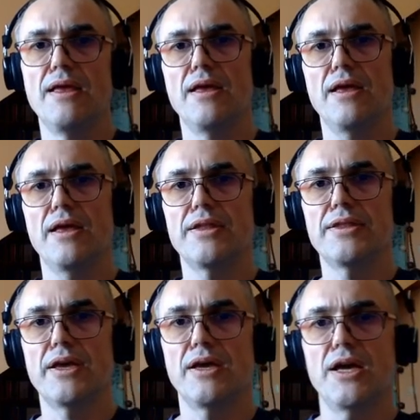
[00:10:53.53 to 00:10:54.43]
And
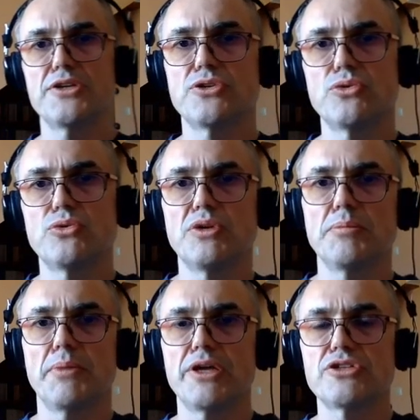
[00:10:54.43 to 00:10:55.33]
I ask you to
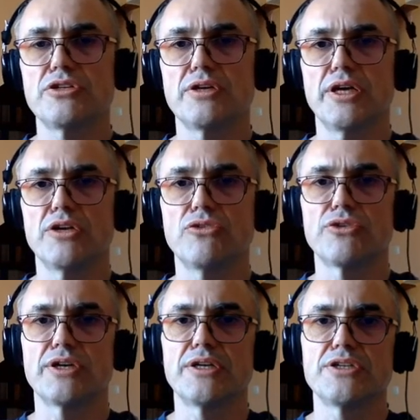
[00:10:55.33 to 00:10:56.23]
imagine an
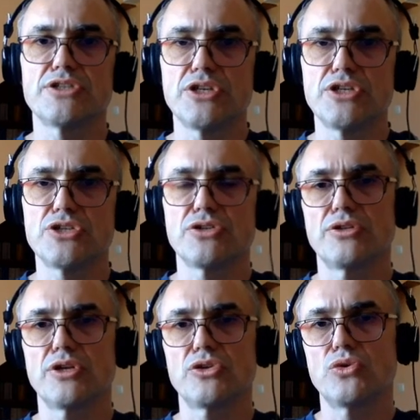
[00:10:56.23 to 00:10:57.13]

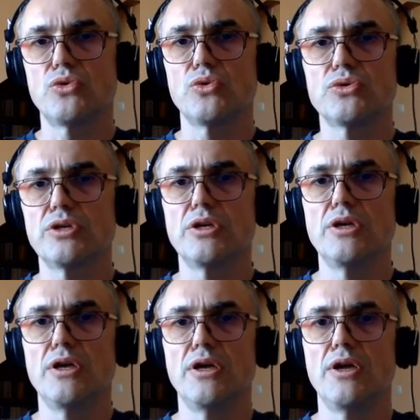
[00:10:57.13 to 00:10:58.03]
organization that could
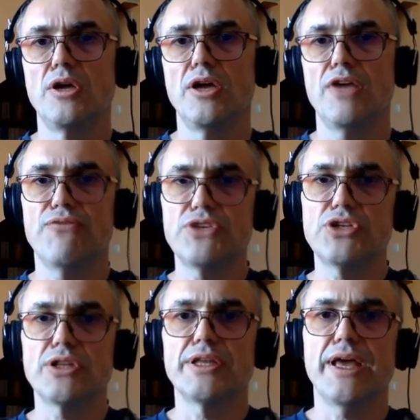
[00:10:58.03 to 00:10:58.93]

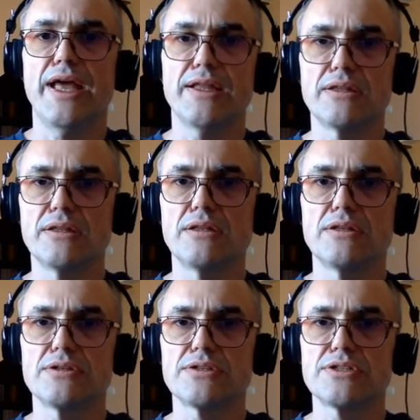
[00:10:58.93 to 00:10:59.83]
efficiently
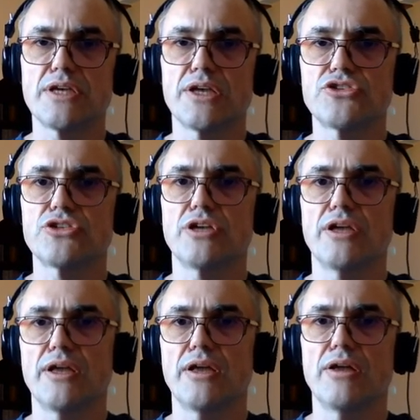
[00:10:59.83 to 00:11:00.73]
handle such
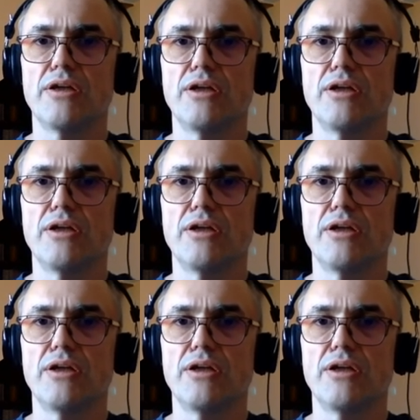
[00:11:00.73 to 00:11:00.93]
an